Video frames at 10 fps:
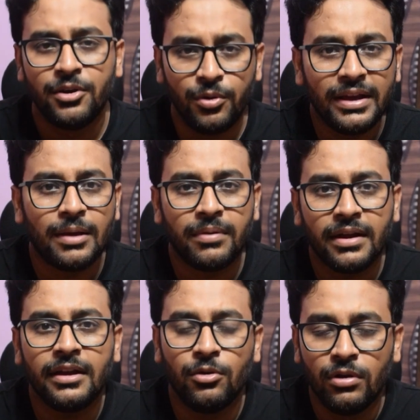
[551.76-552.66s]
During
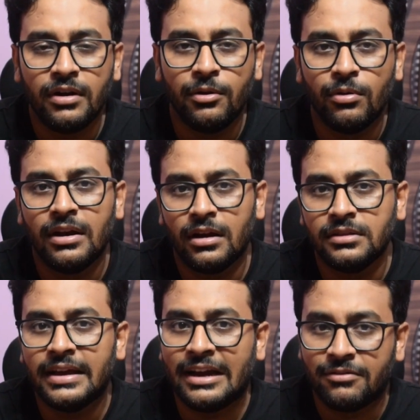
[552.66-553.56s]
MTech, you will
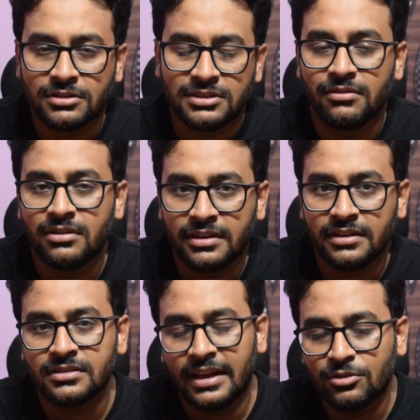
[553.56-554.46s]
learn the advanced level
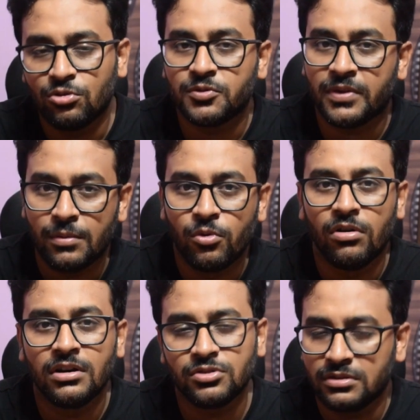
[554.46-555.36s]
things like those
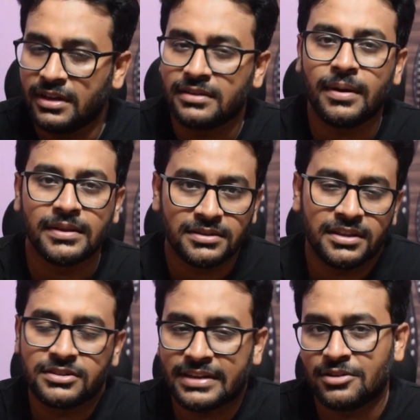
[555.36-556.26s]
frameworks or there are other
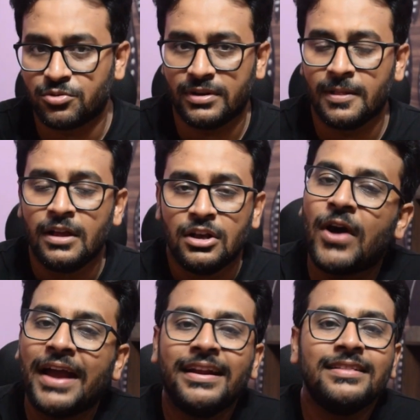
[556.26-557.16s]
things as well.
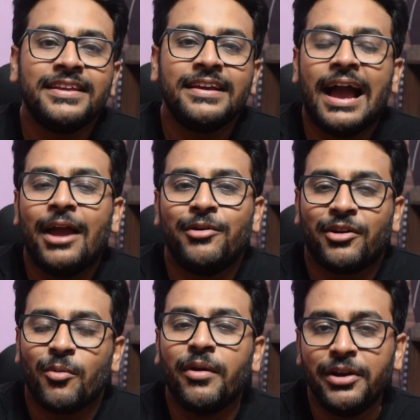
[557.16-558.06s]
Final thing I would
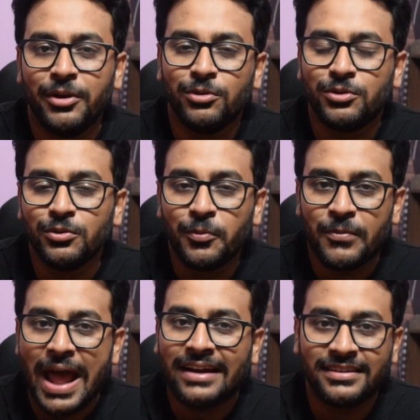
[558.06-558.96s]
recommend you to
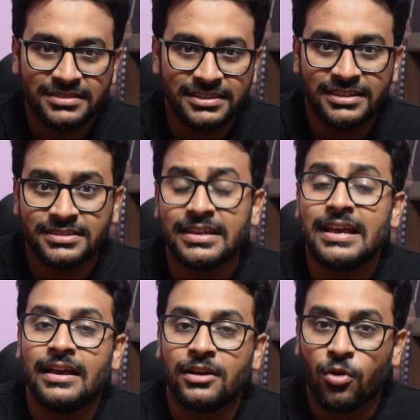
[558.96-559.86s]
practice is
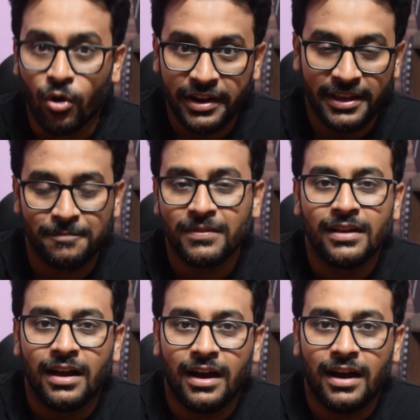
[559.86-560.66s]
coding.